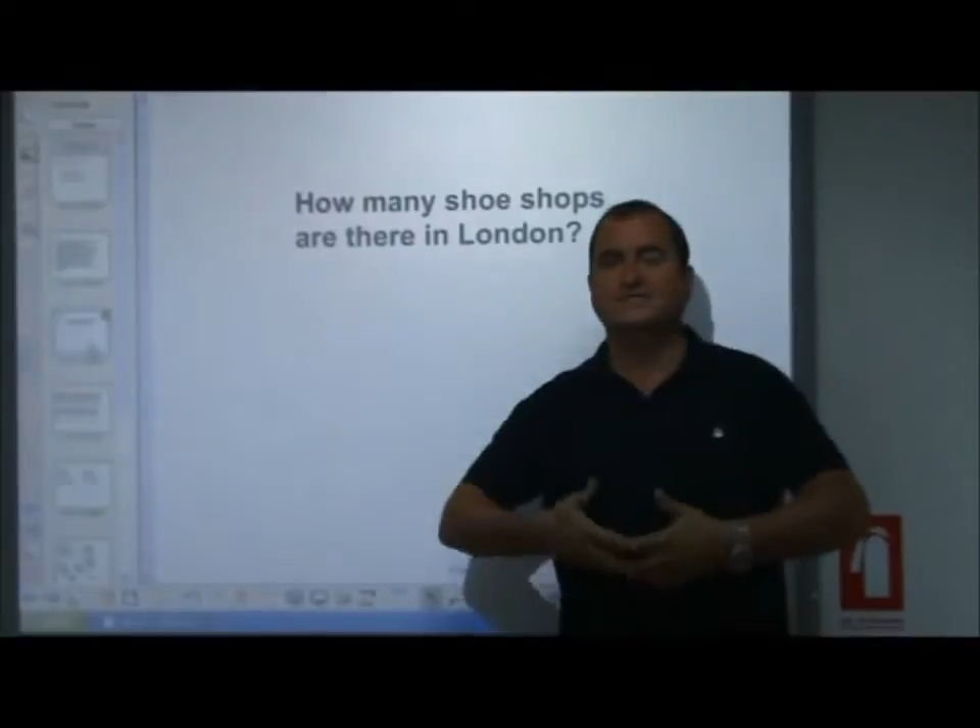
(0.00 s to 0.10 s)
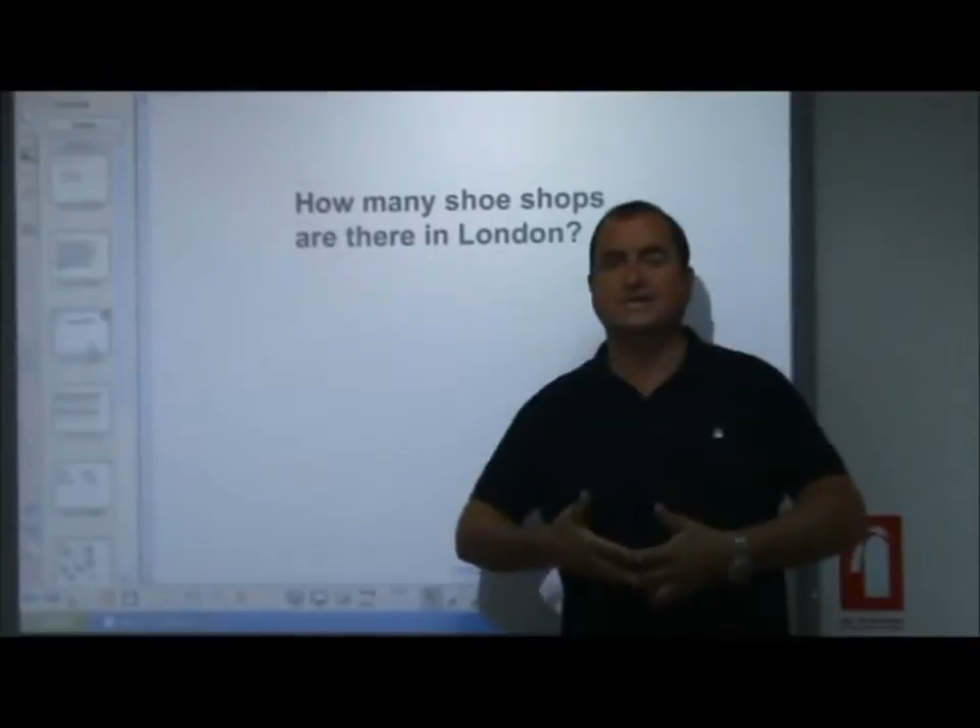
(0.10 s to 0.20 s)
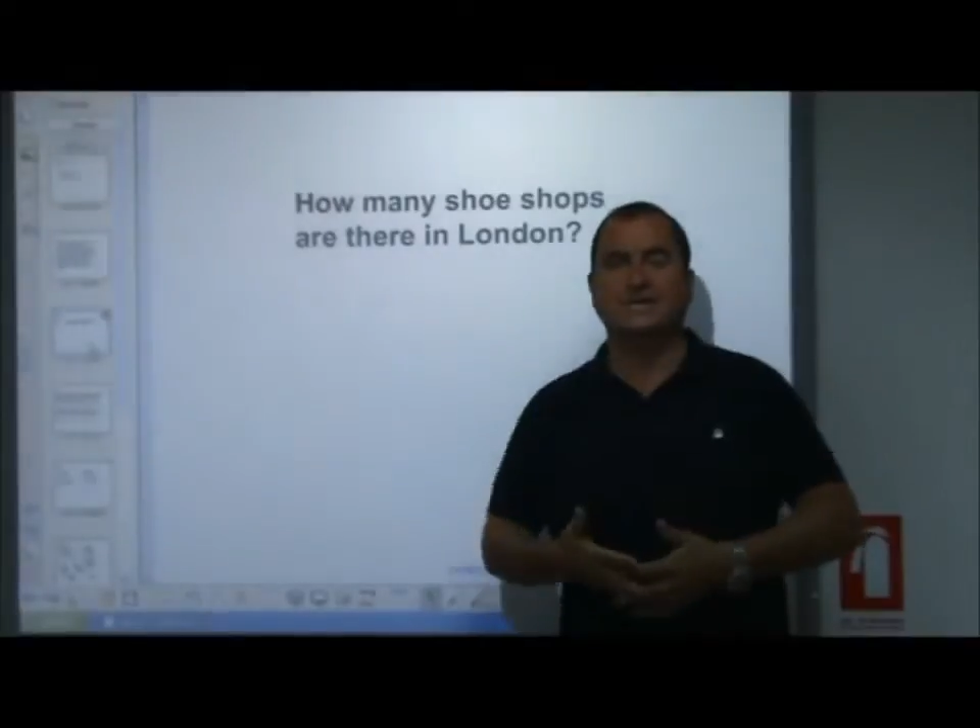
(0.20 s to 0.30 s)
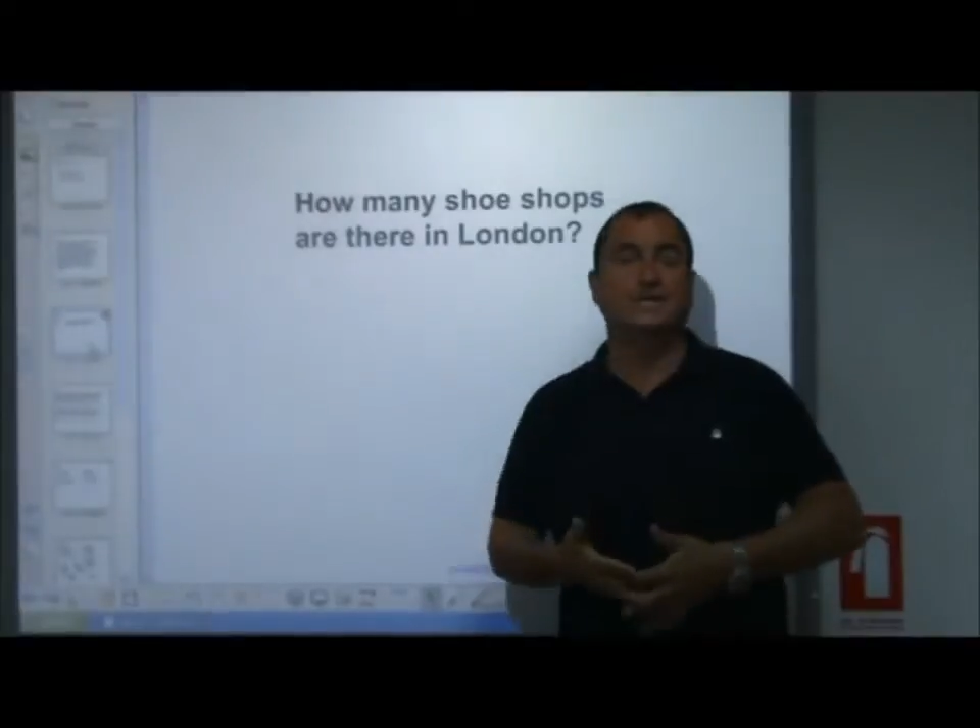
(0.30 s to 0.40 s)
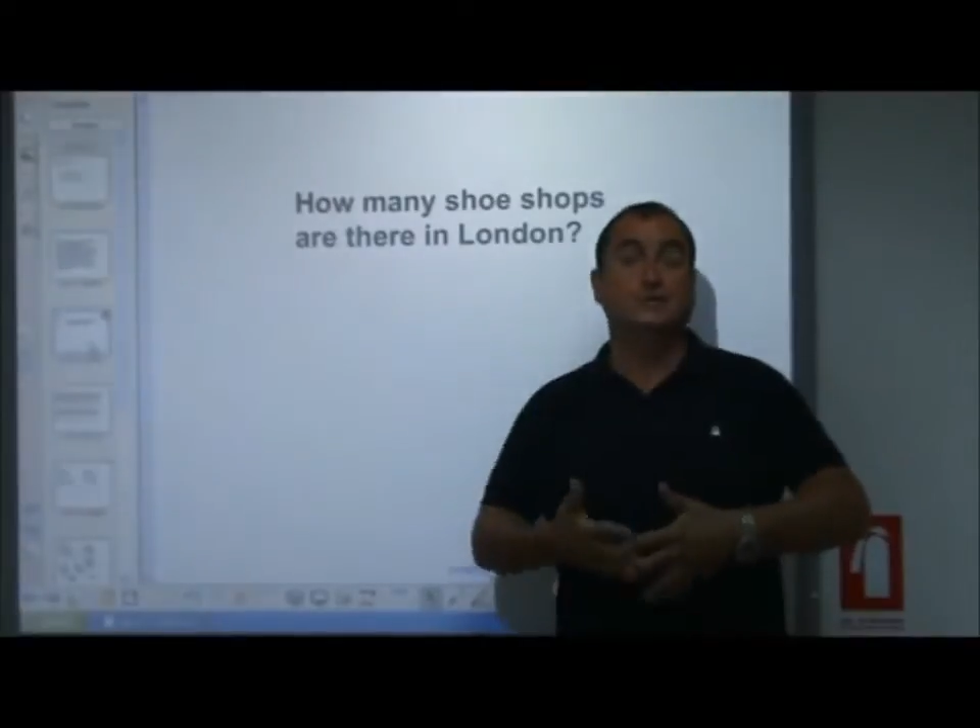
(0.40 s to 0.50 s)

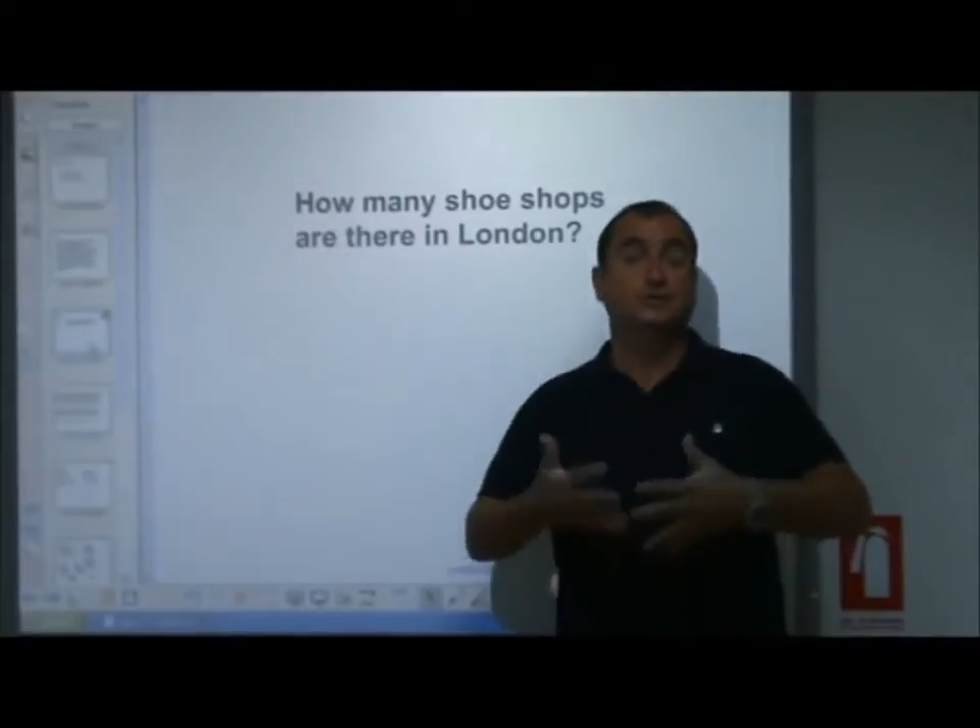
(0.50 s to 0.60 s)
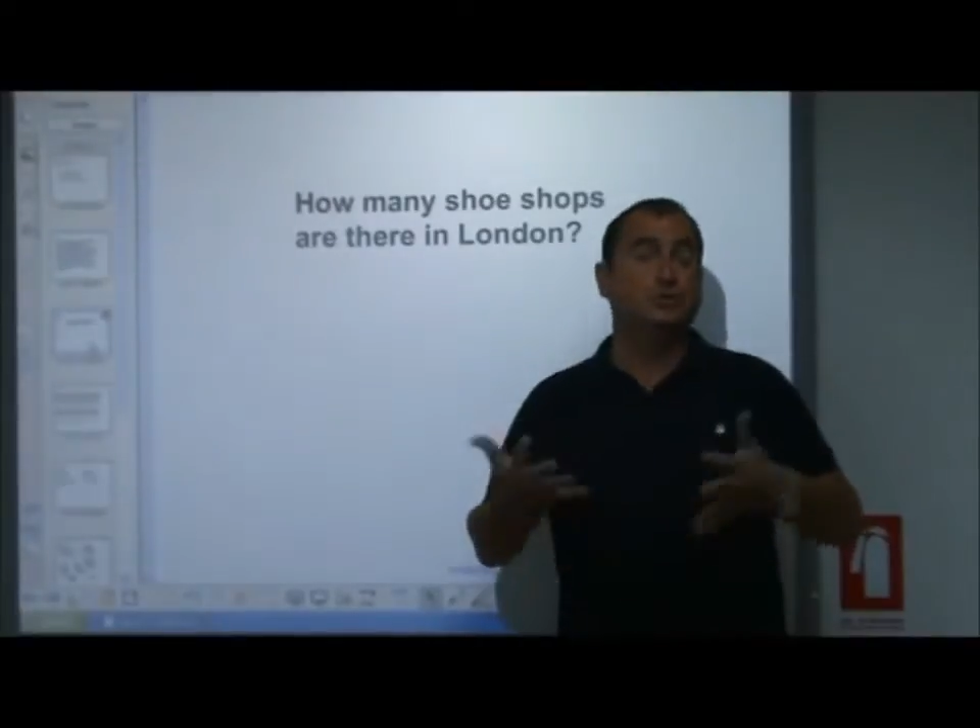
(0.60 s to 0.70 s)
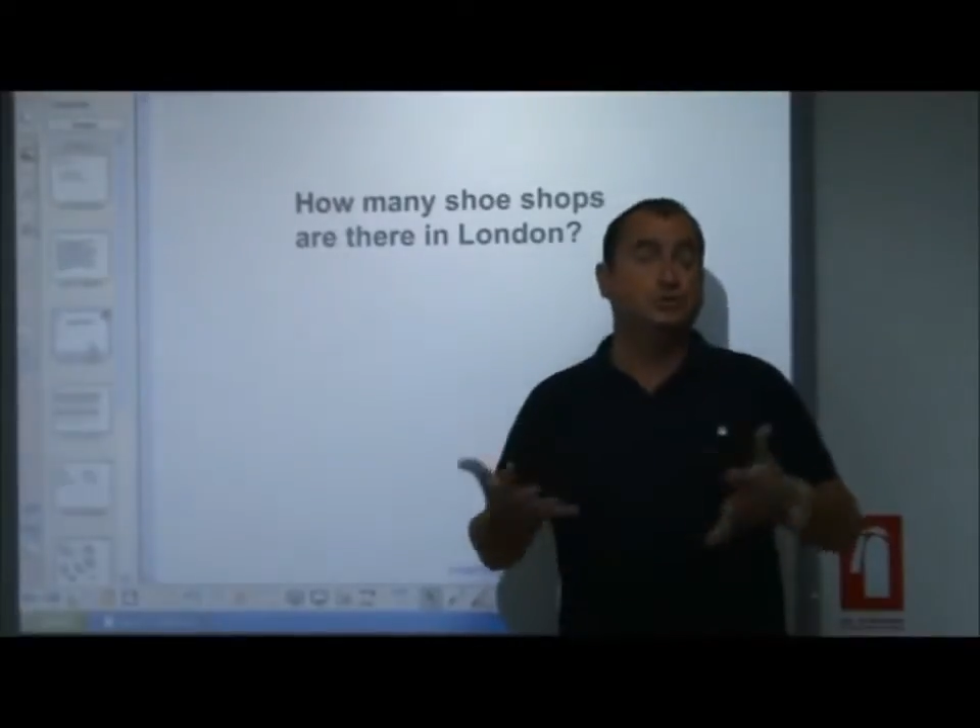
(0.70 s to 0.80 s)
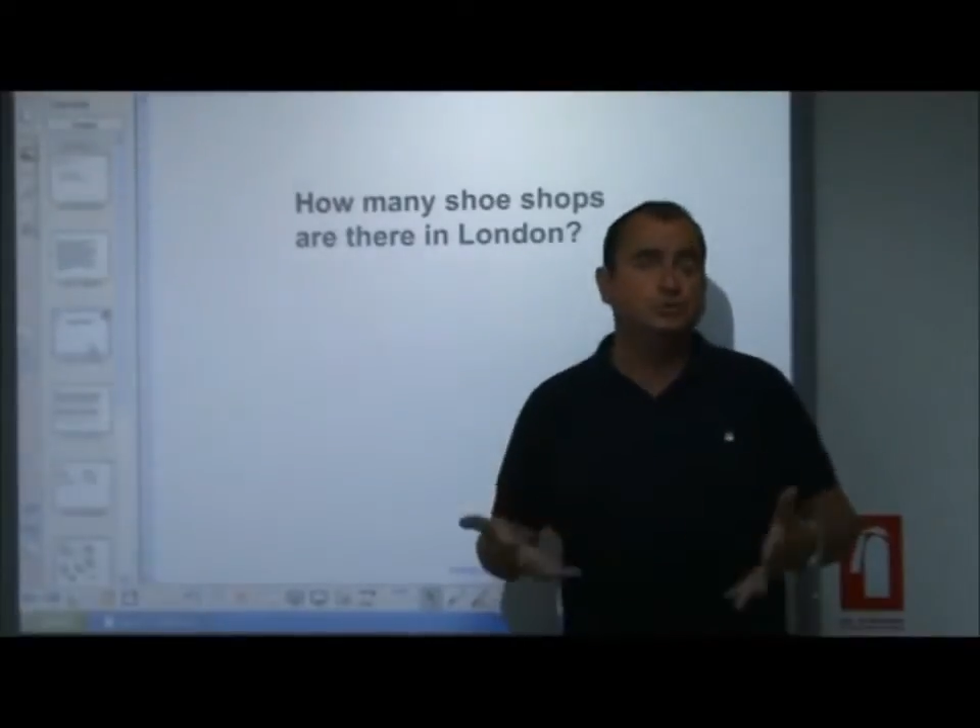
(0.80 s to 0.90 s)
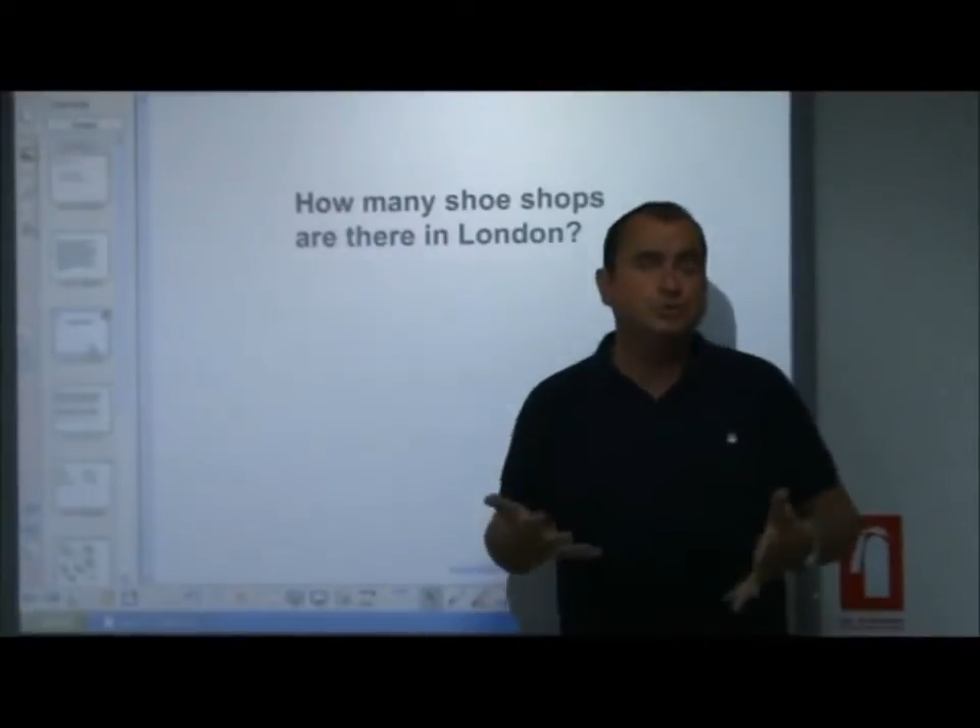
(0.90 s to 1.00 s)
say, shoe